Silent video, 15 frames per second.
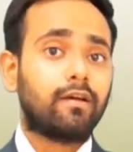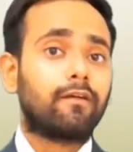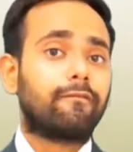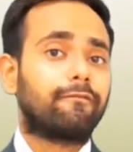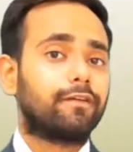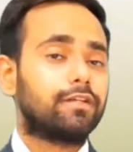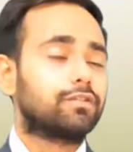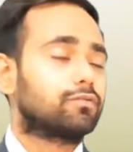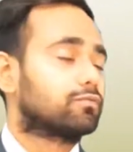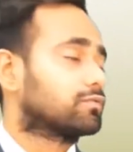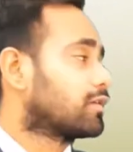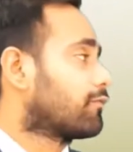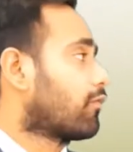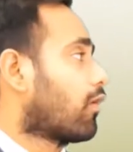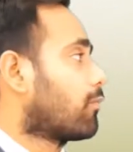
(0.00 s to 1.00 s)
we use
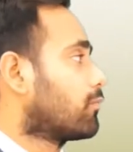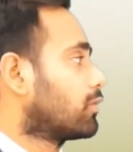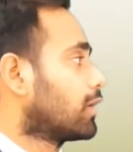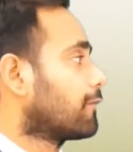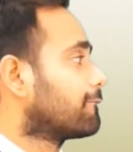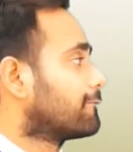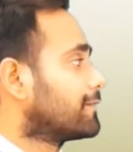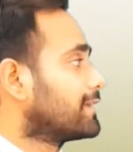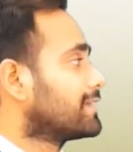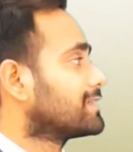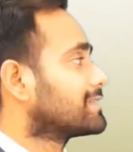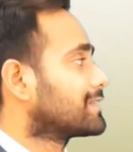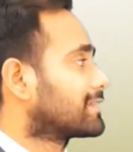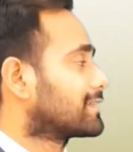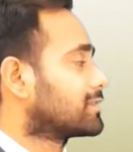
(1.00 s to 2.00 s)
the formula V
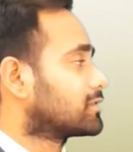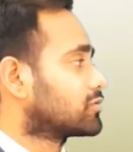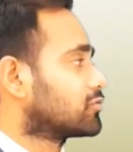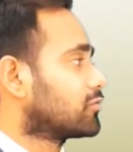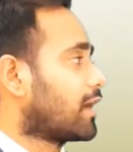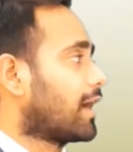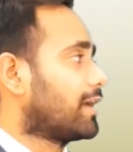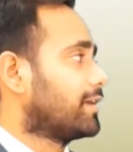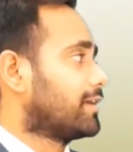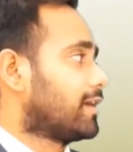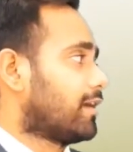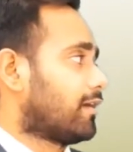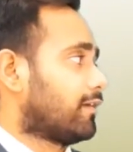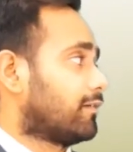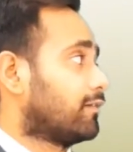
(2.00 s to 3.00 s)
is equals to
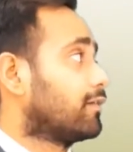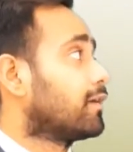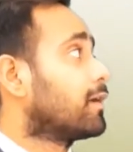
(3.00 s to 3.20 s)
IR,